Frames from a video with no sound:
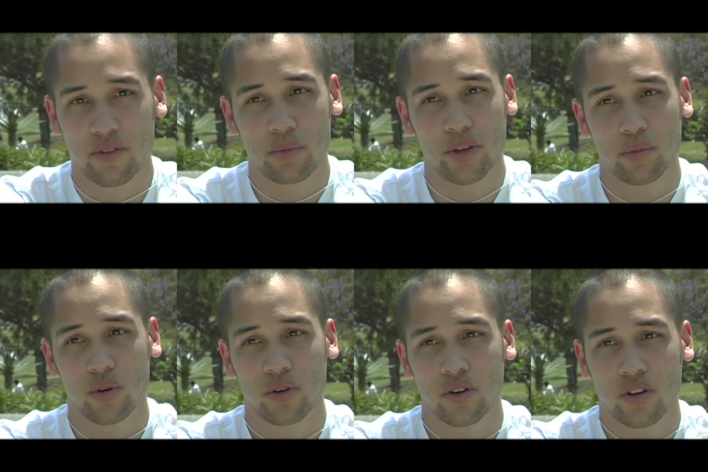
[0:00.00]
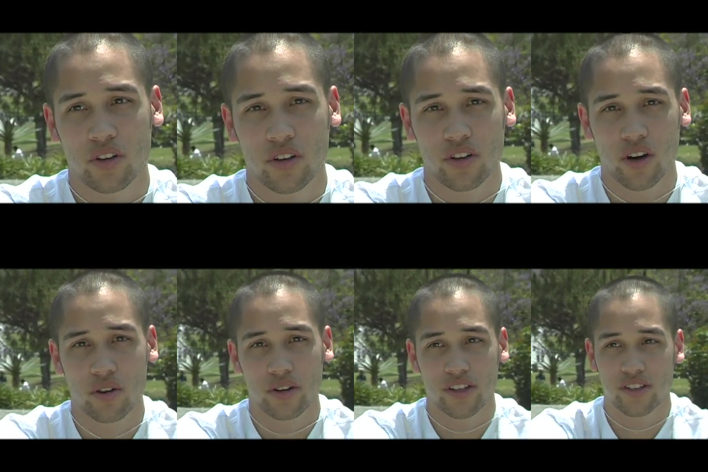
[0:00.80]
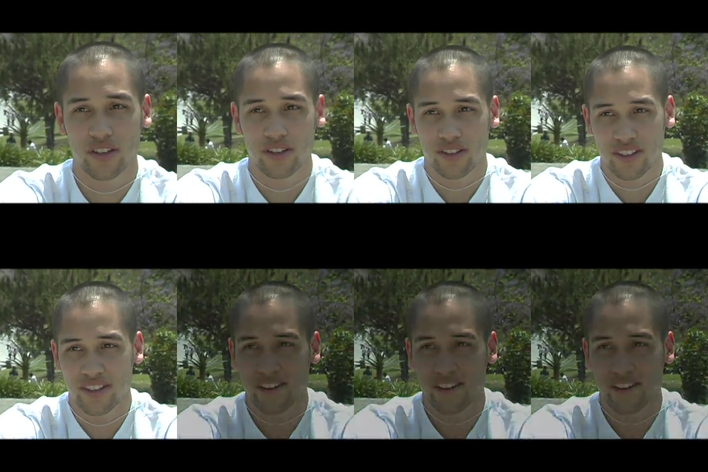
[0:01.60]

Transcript: from people, you know, and consistency.